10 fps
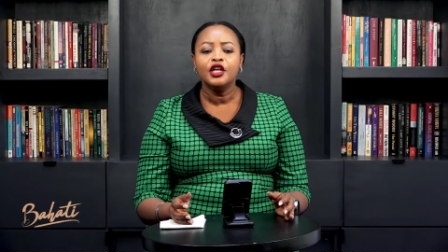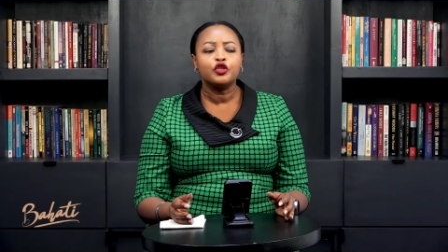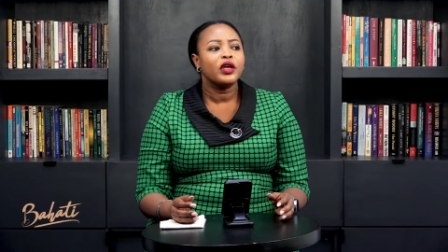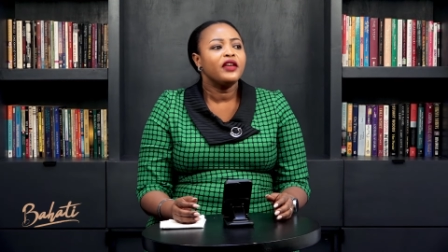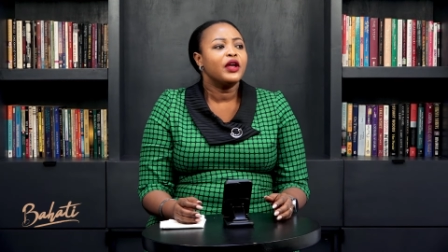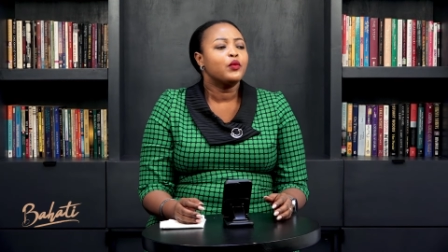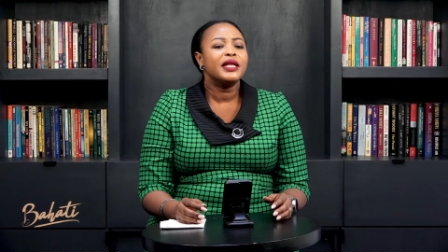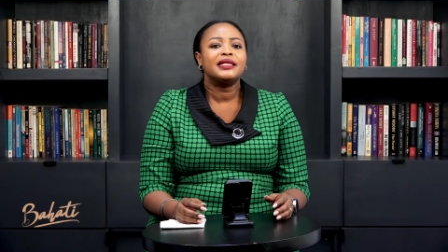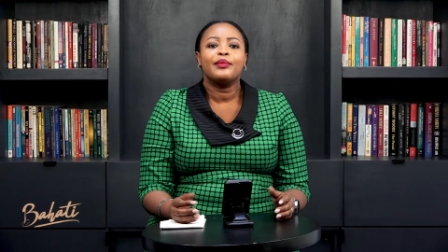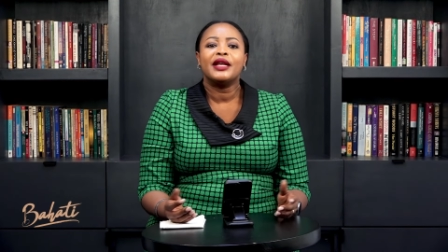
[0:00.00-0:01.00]
So even
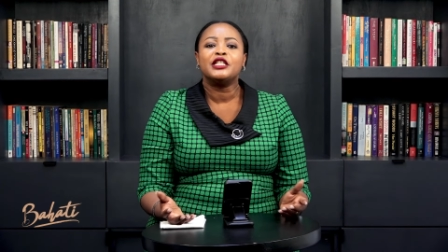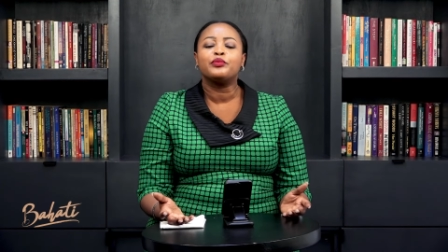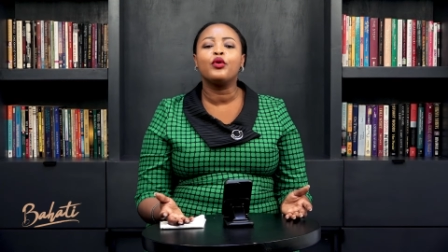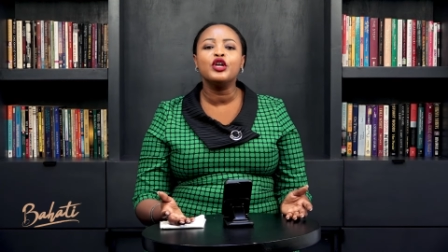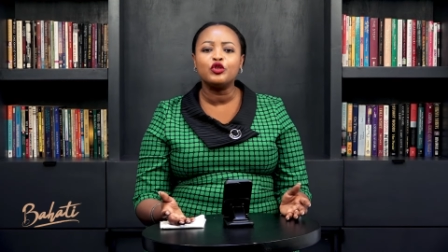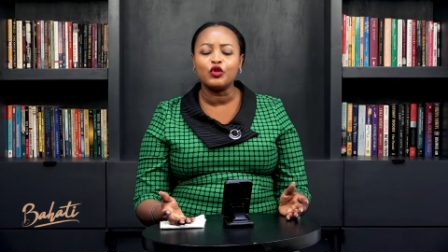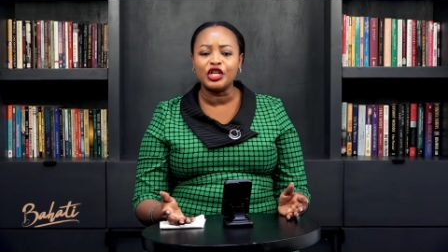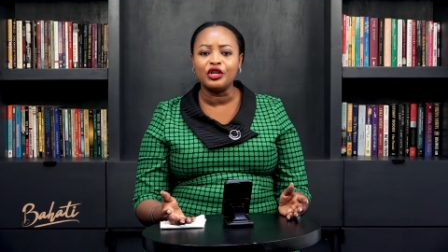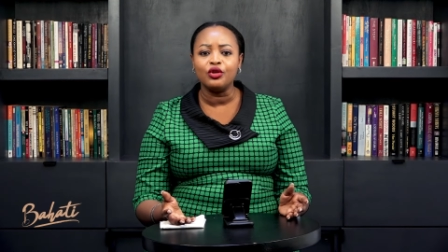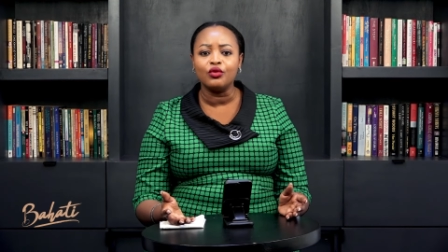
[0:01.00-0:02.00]
when someone is
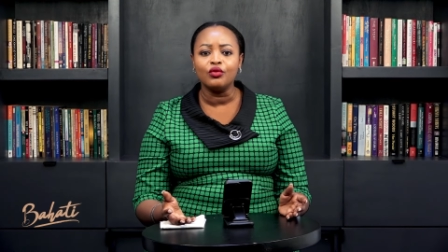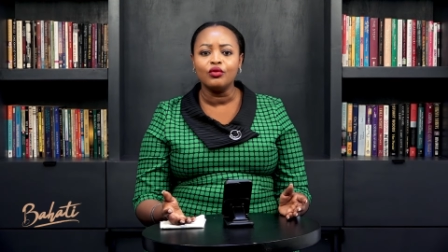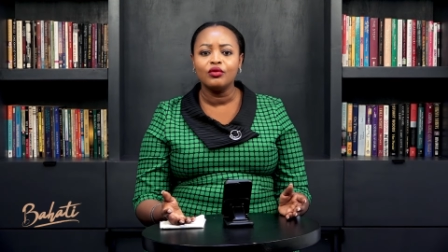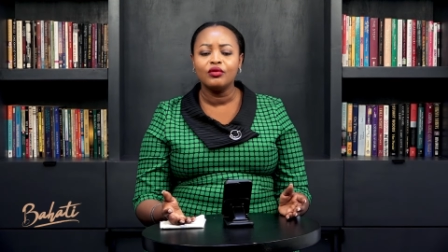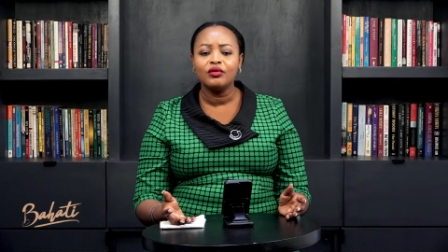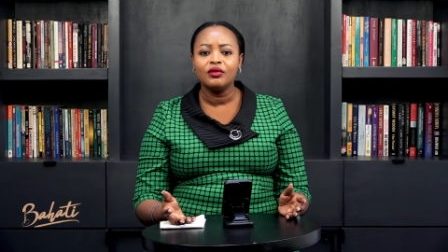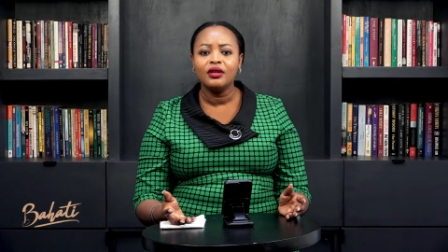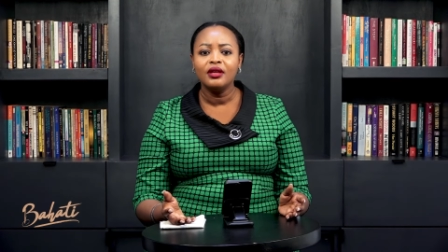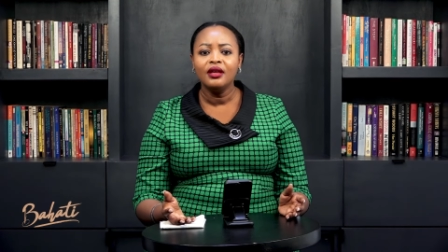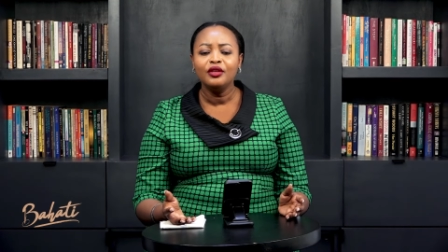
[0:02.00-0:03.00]
poisoning you,
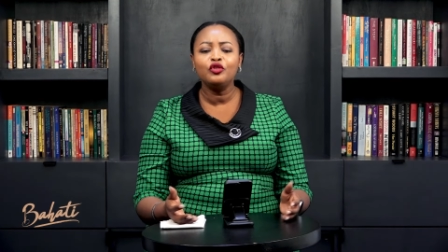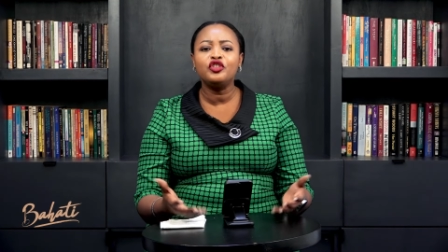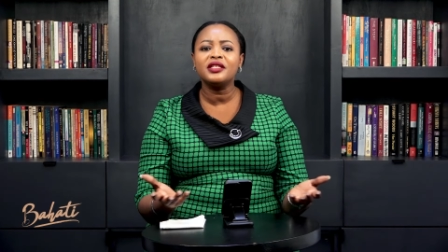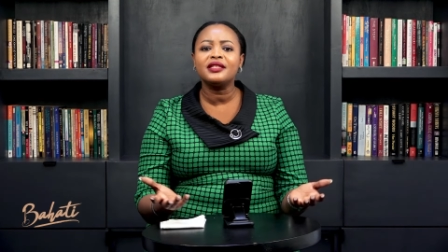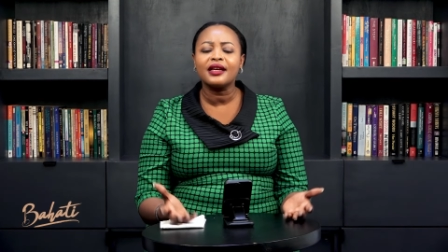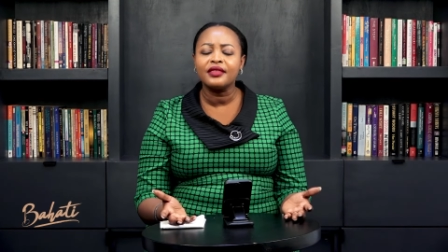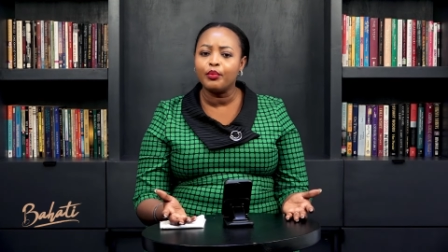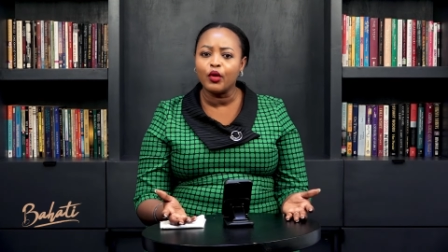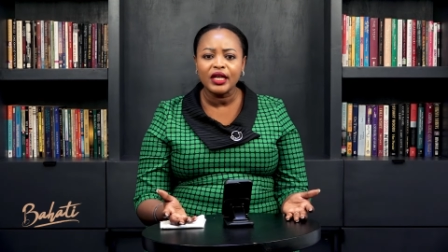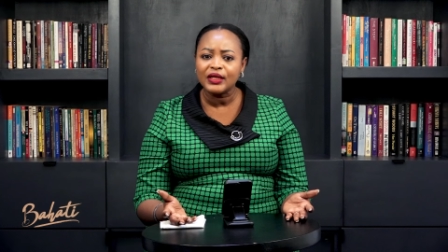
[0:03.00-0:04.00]
you just take the
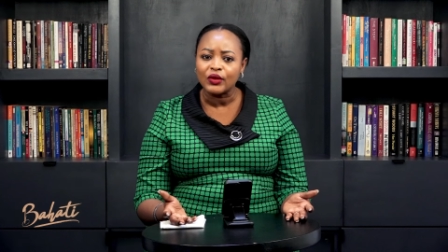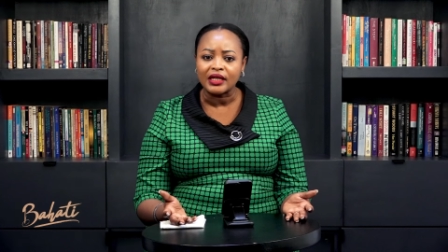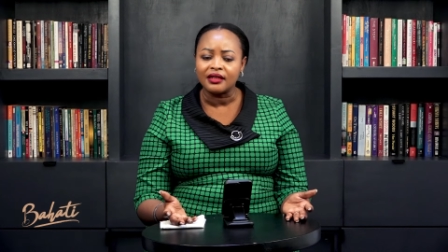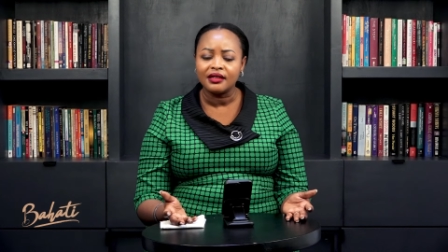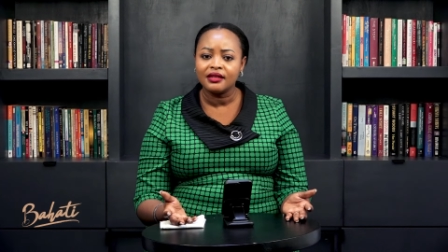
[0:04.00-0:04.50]
poison.